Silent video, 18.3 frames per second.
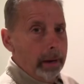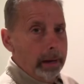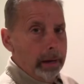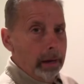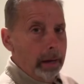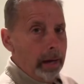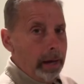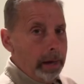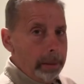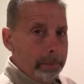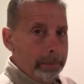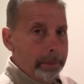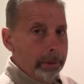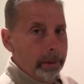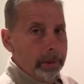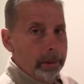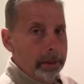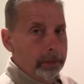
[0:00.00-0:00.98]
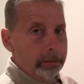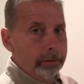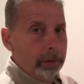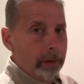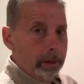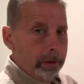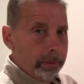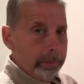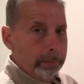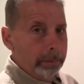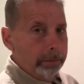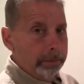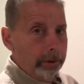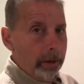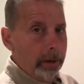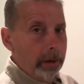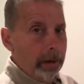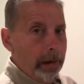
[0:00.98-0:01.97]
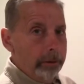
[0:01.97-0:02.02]
and the liability is 100%
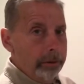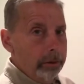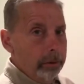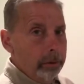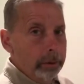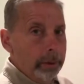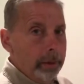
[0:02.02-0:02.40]
on you.